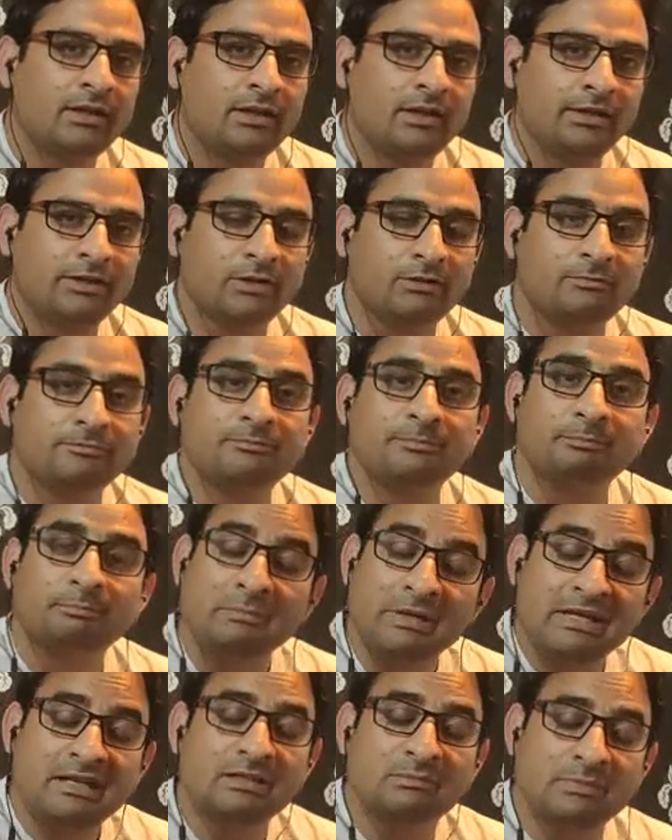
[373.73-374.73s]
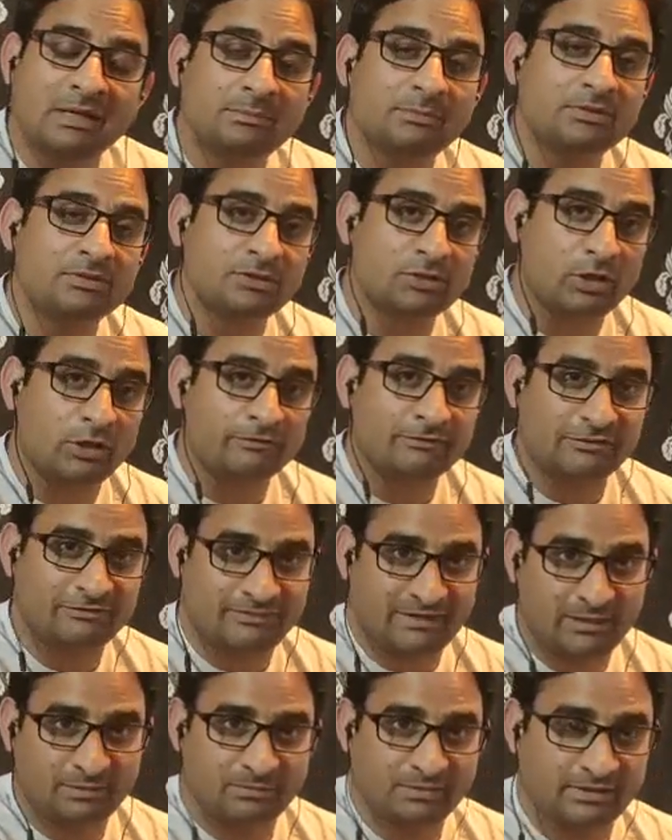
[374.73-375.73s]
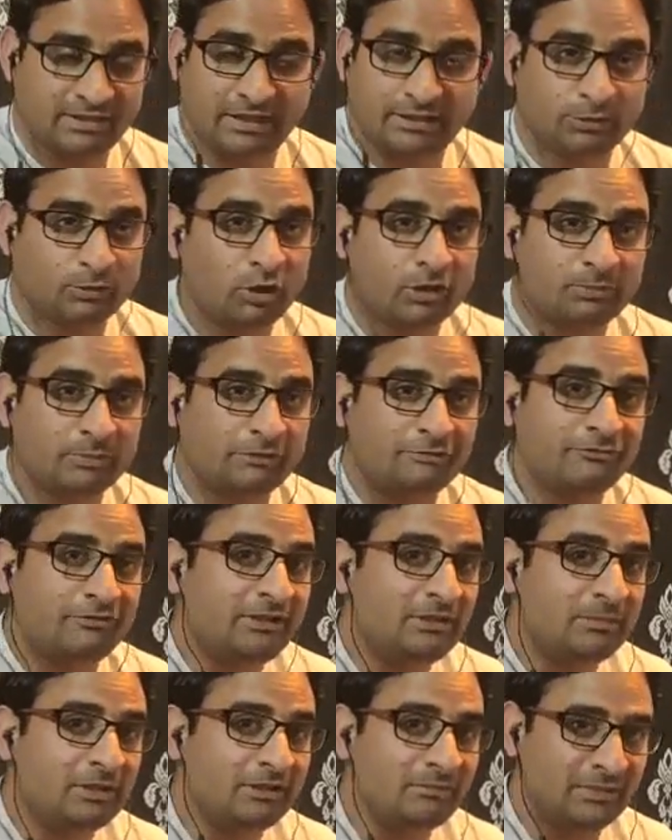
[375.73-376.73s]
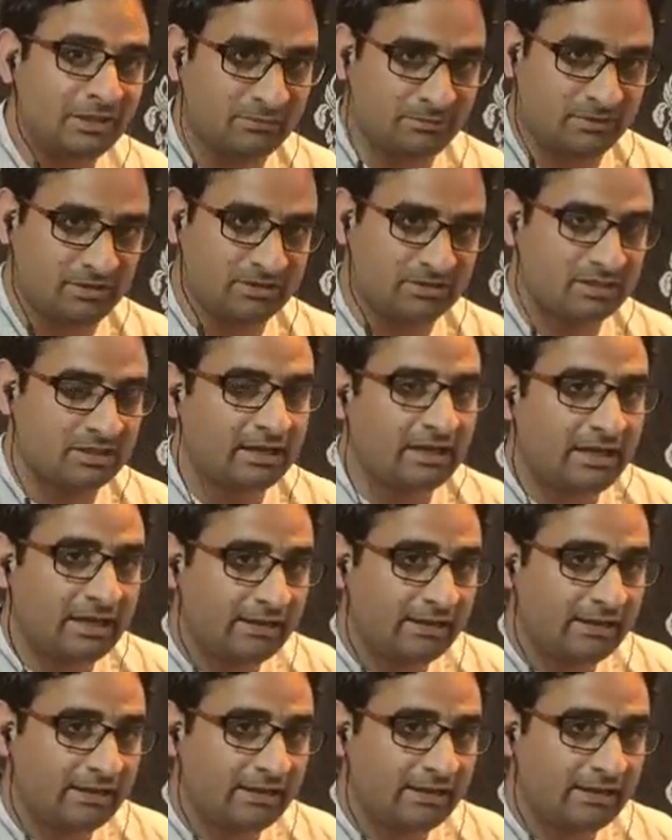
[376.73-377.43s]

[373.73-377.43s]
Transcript: male members of the family, and not by female members.